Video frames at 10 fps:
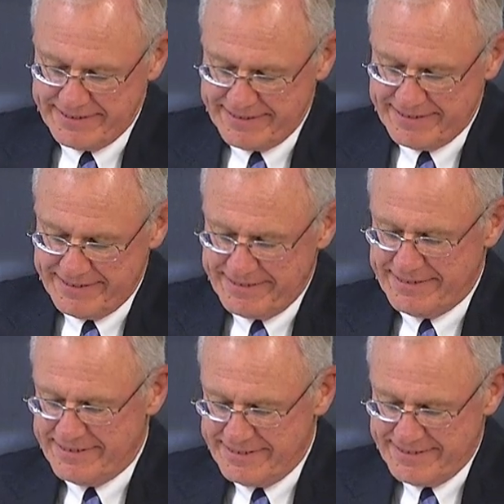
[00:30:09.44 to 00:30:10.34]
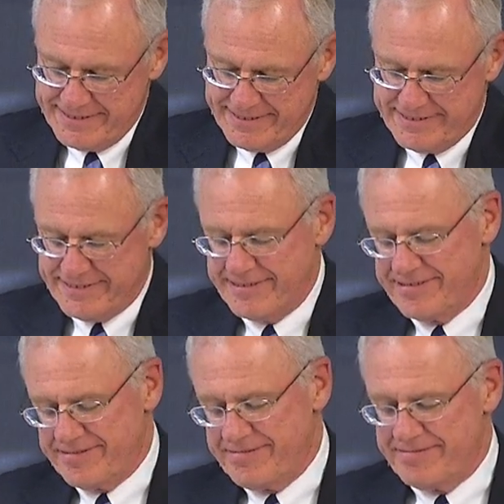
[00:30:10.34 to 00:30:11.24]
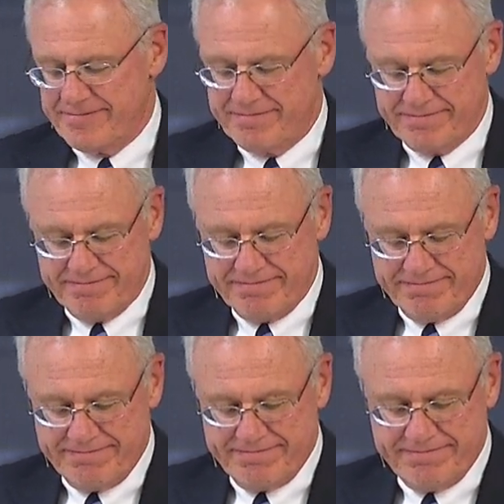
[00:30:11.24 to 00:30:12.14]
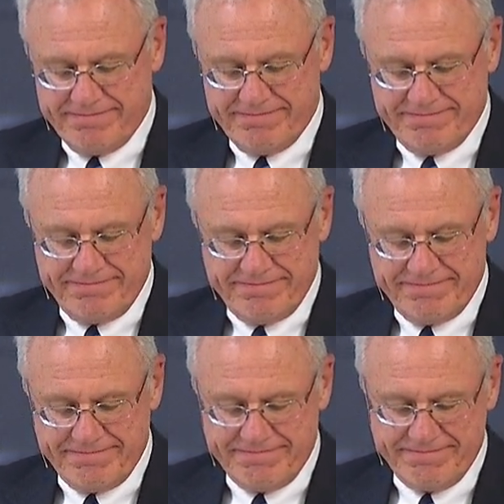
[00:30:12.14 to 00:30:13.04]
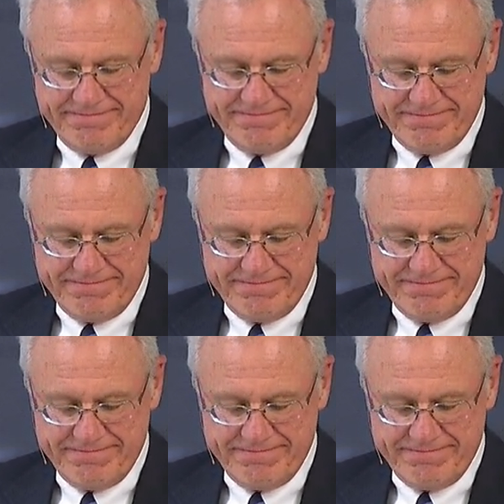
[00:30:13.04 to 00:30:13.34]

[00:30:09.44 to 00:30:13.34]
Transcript: [no speech]